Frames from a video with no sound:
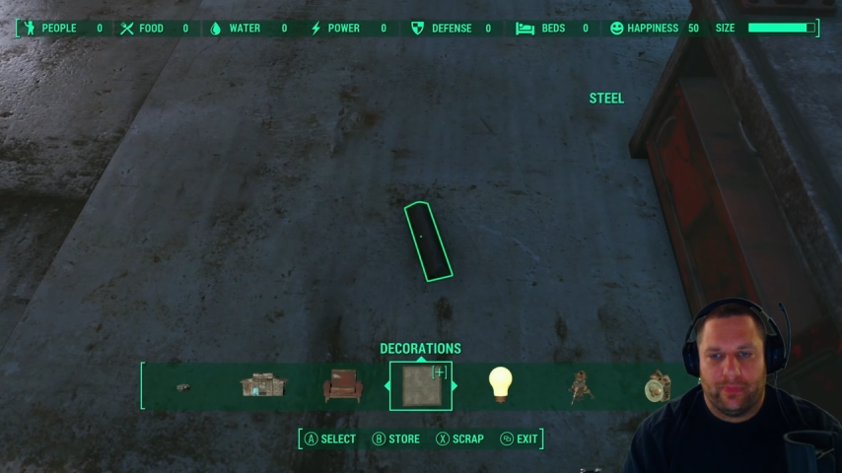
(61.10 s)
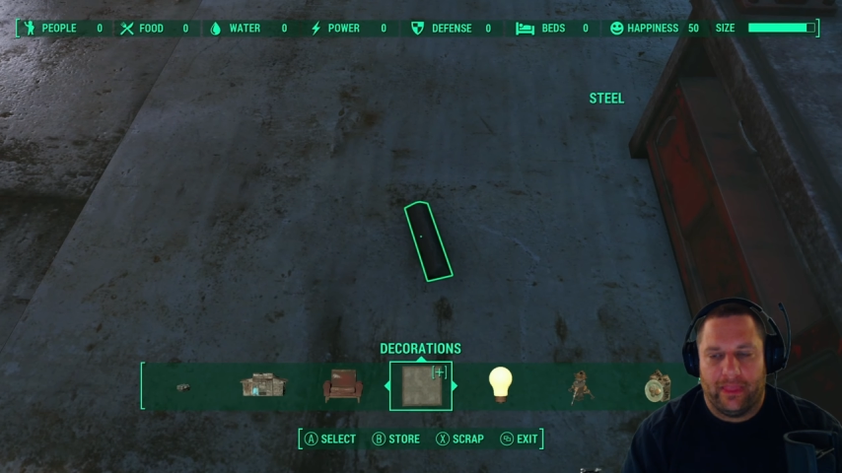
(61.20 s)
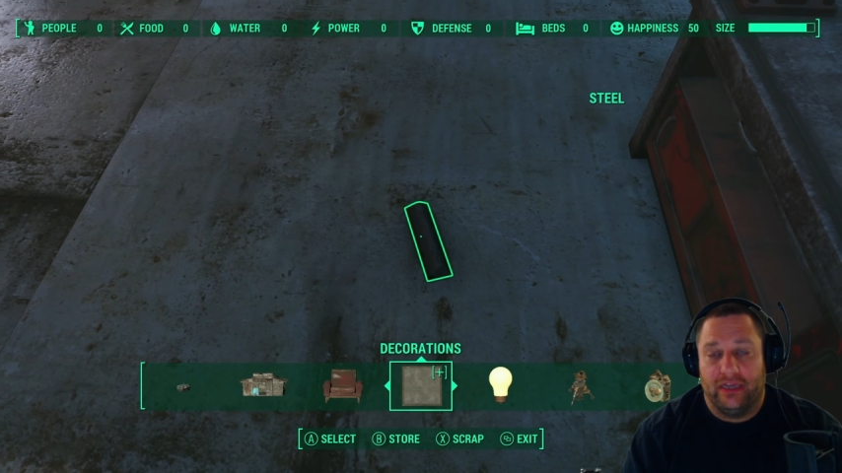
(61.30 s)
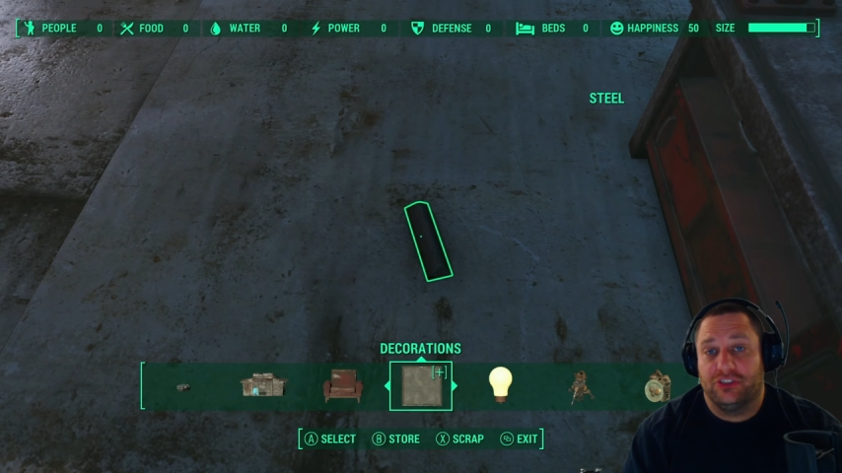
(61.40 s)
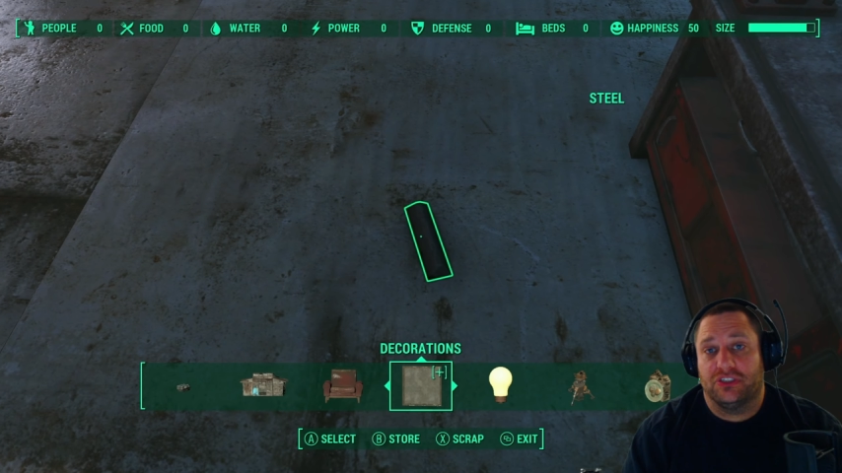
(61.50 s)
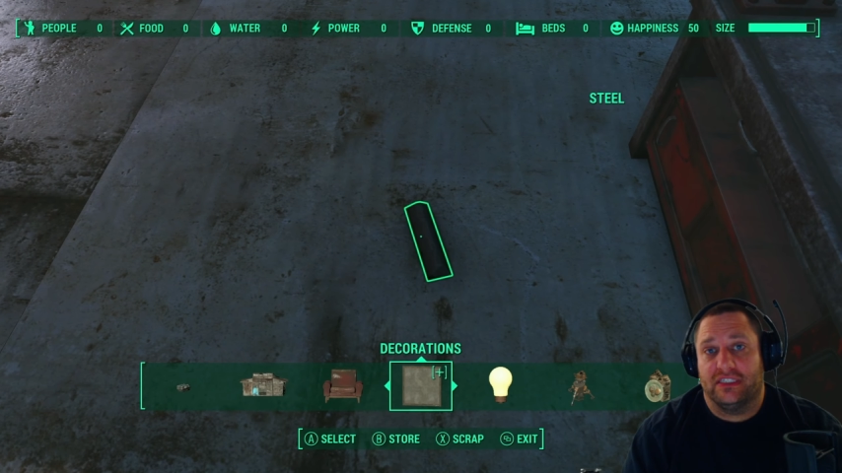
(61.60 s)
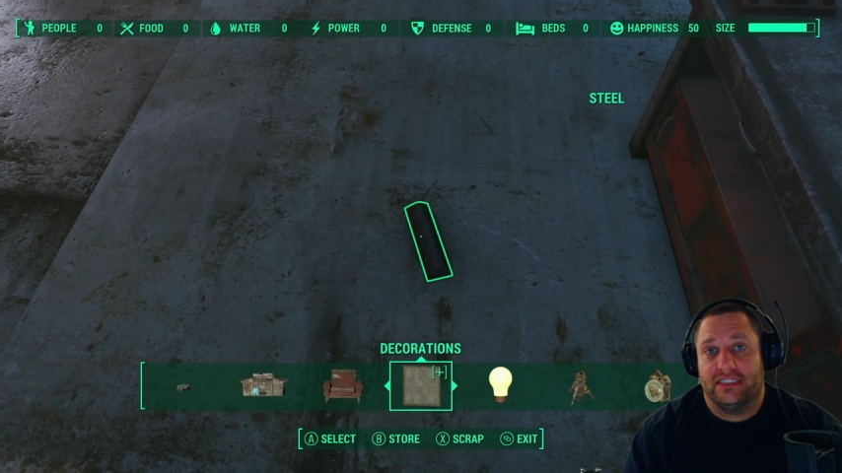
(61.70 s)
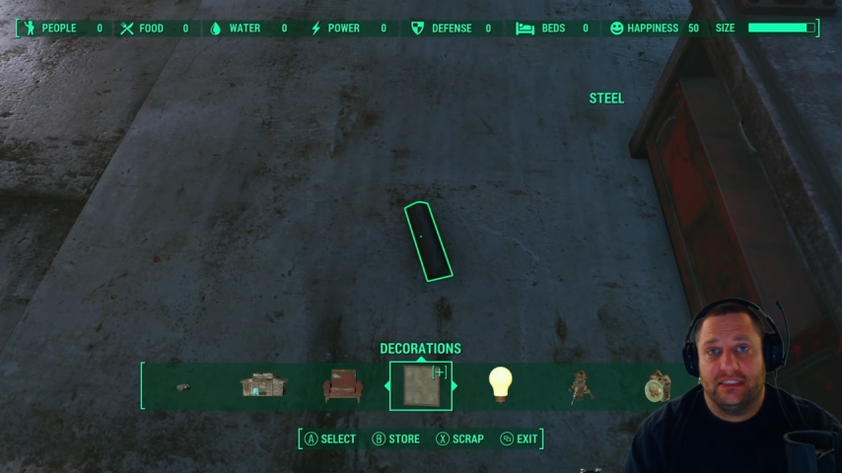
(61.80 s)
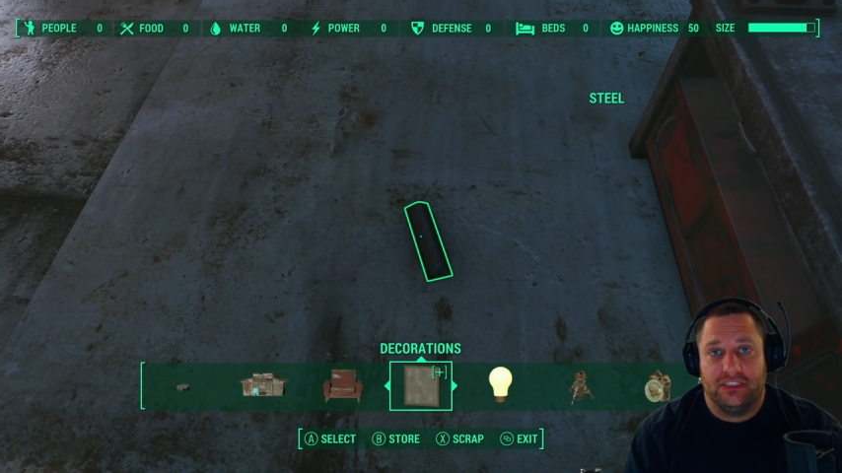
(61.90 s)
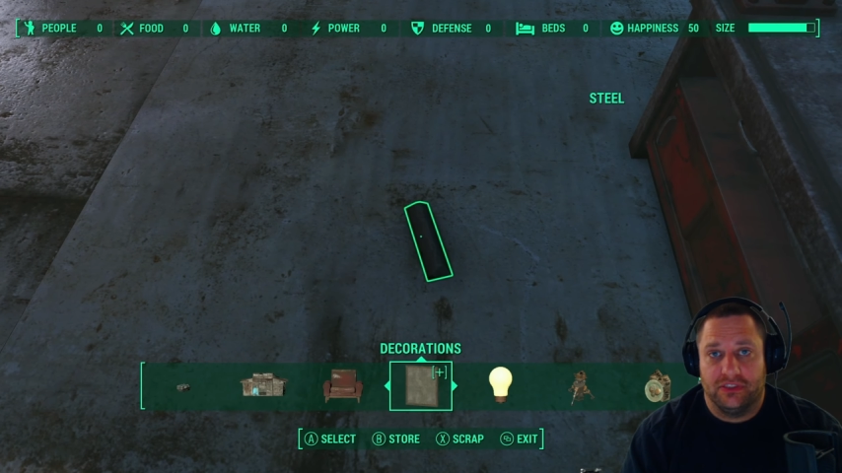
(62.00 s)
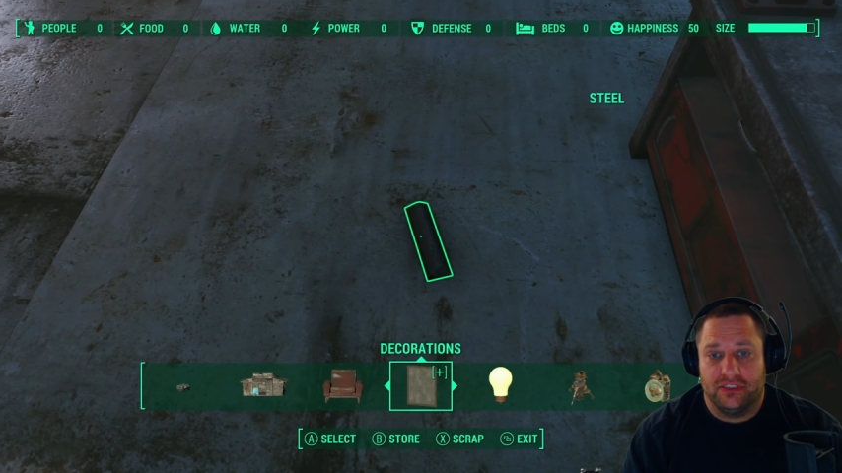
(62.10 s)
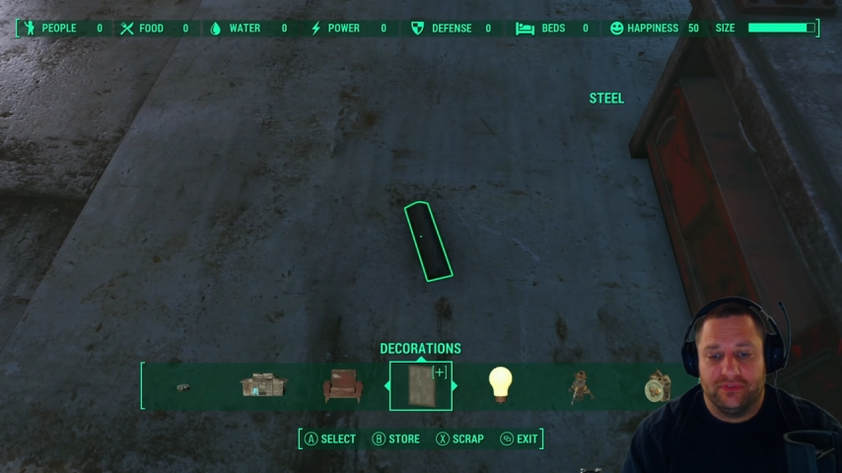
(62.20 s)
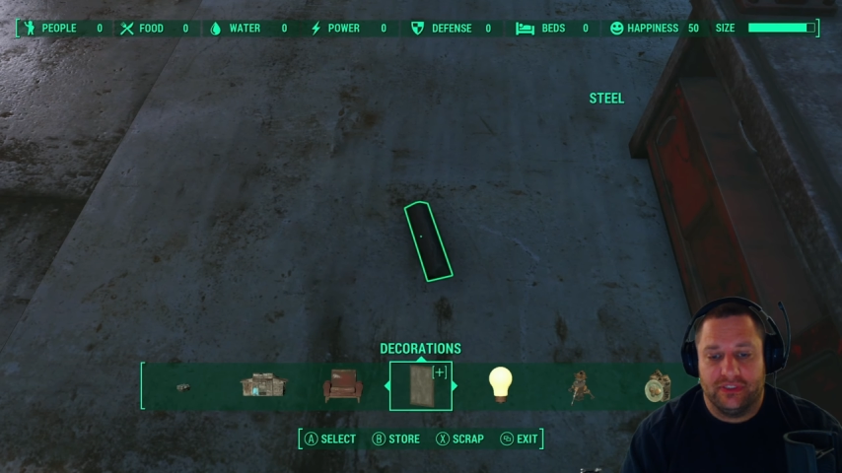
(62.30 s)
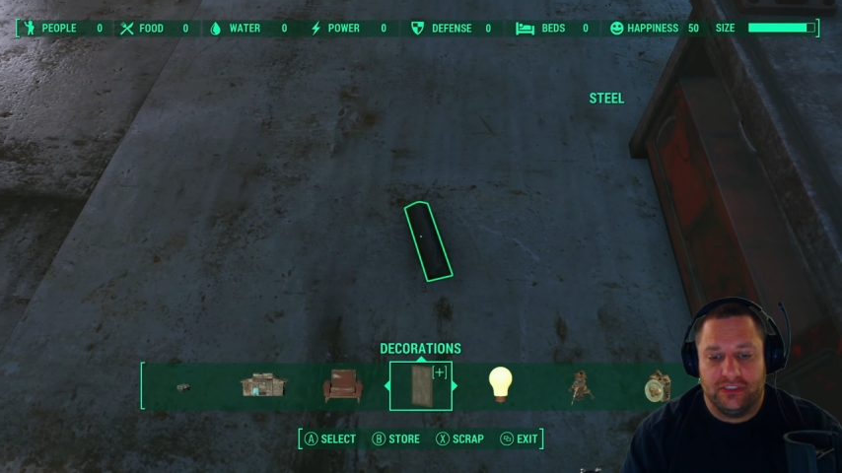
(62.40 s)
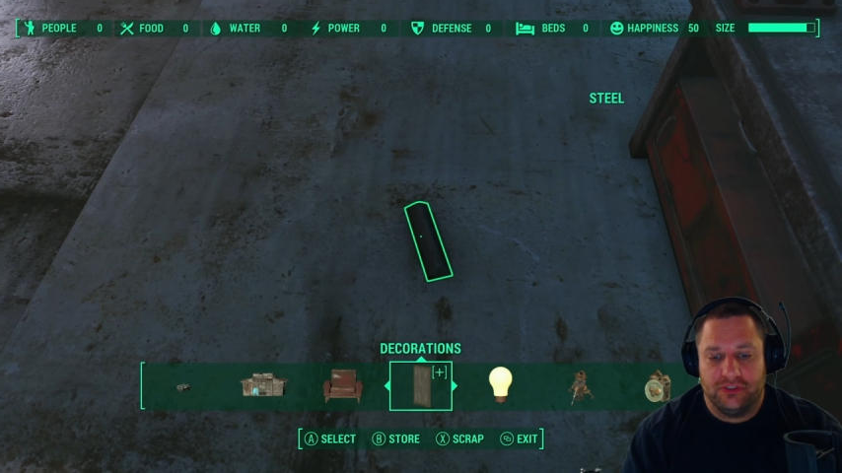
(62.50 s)
And just like in the earlier
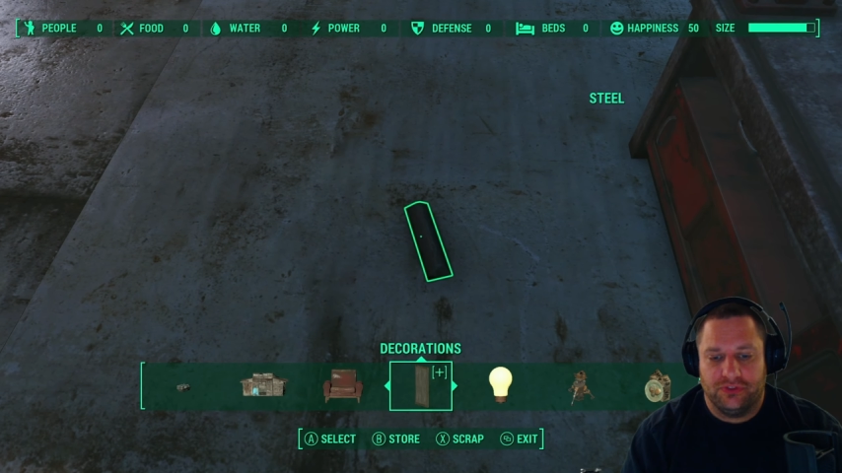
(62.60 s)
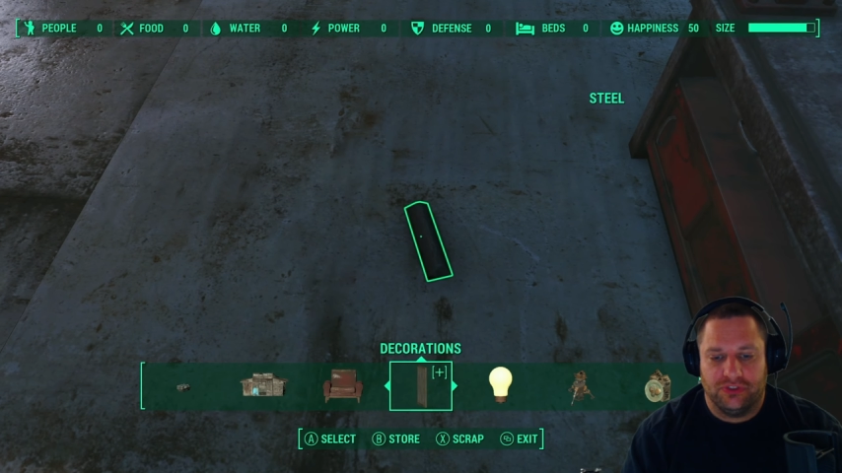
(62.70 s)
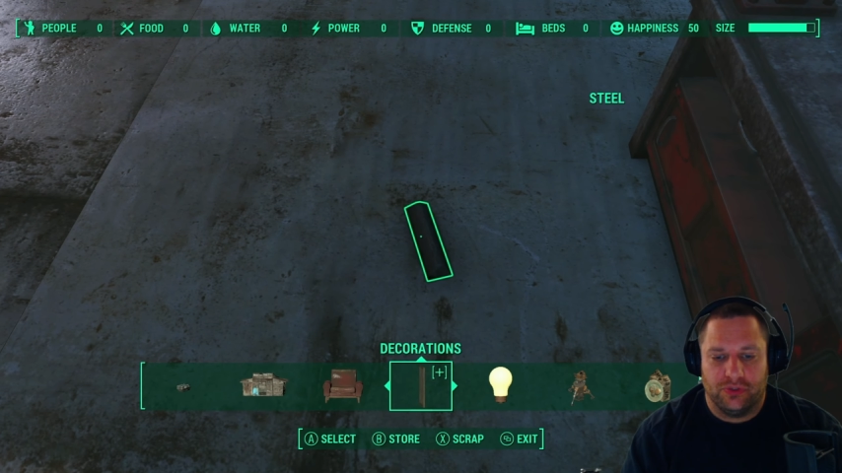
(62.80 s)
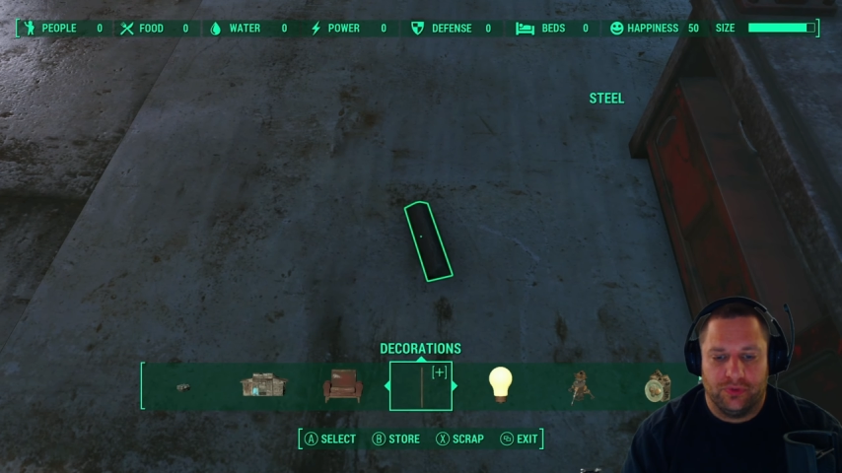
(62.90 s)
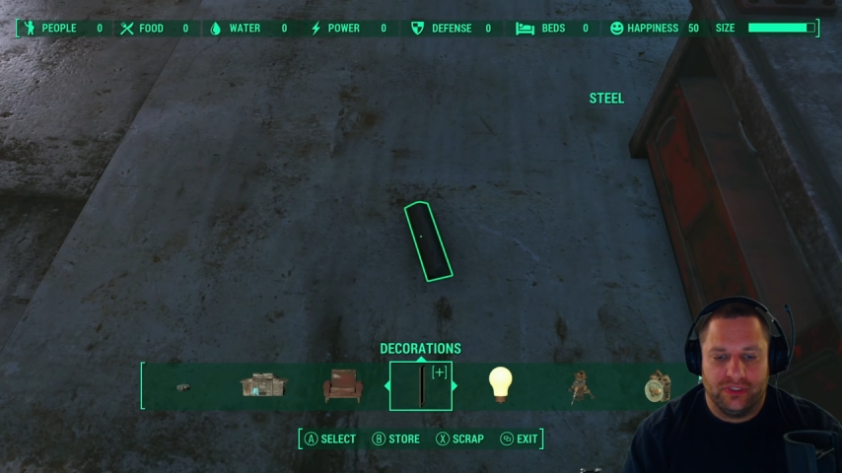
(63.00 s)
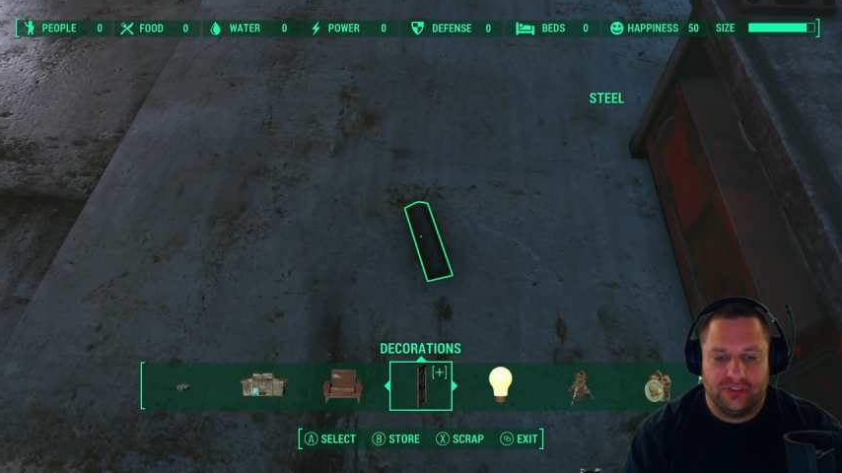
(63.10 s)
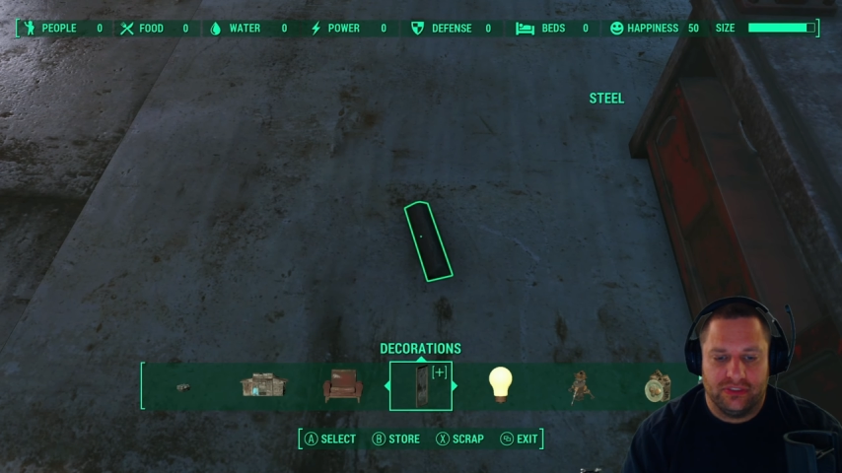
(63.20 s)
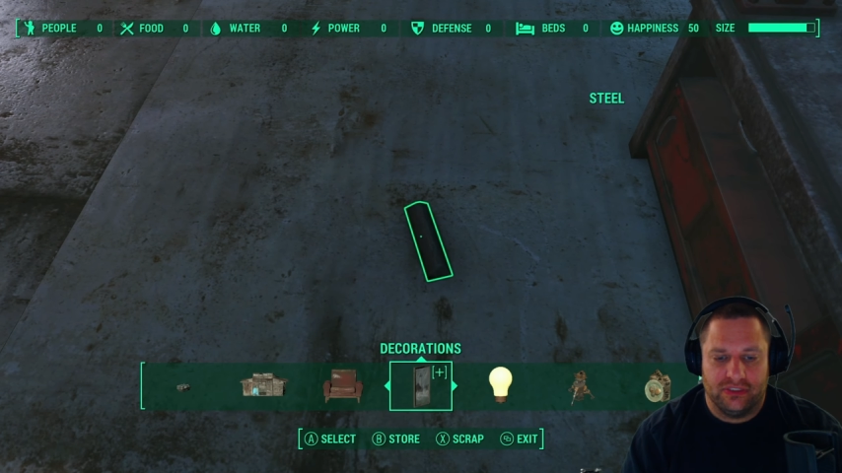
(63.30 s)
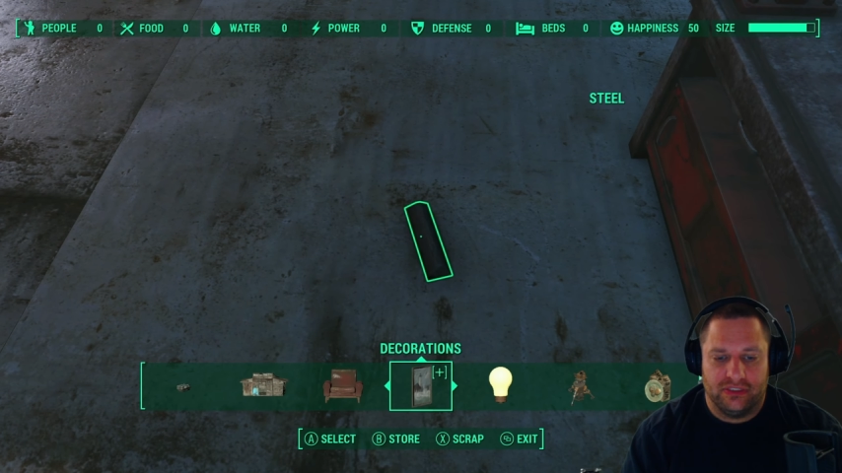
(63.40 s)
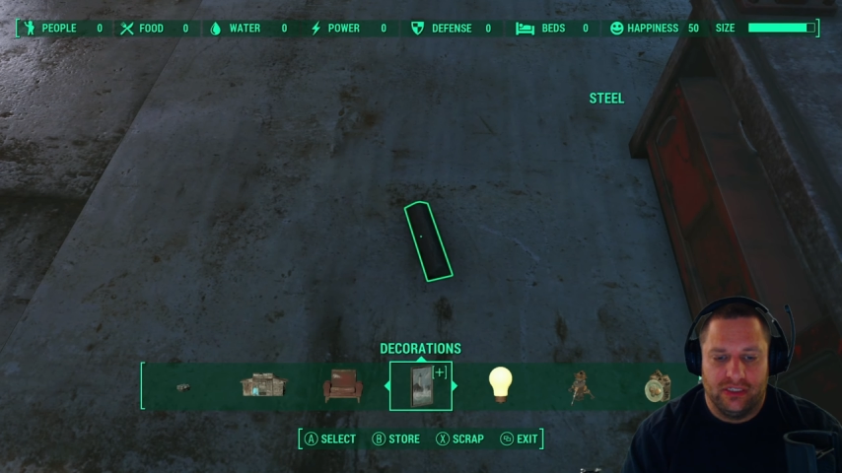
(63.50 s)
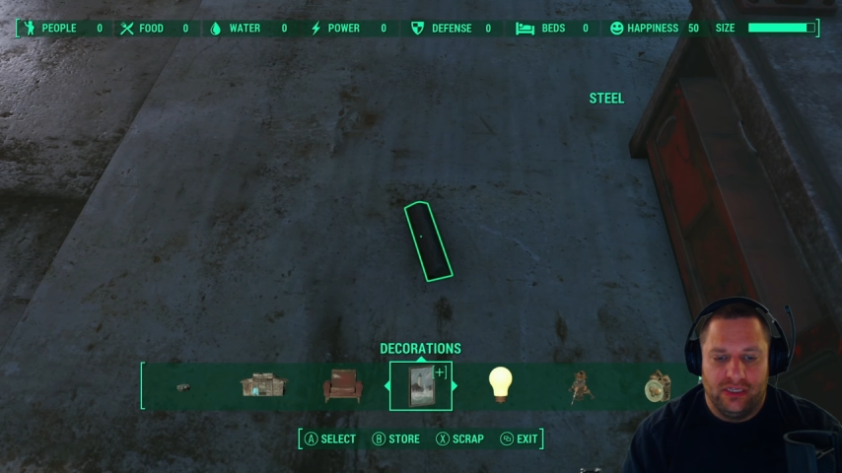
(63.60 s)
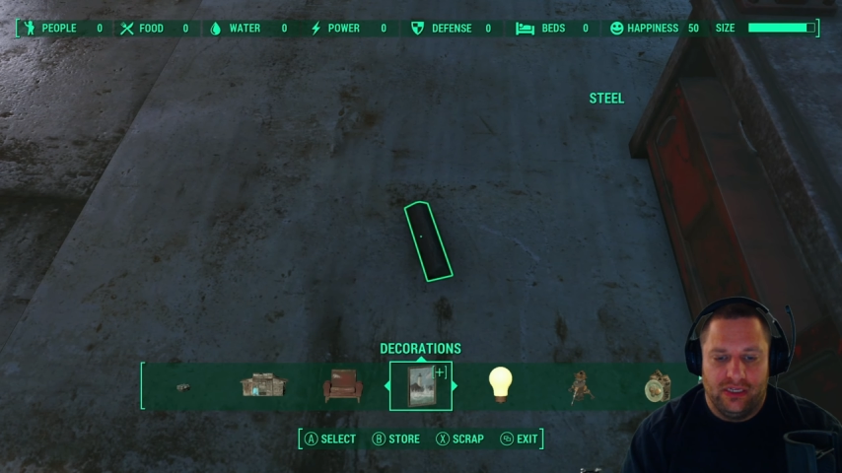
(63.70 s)
videos, you're going to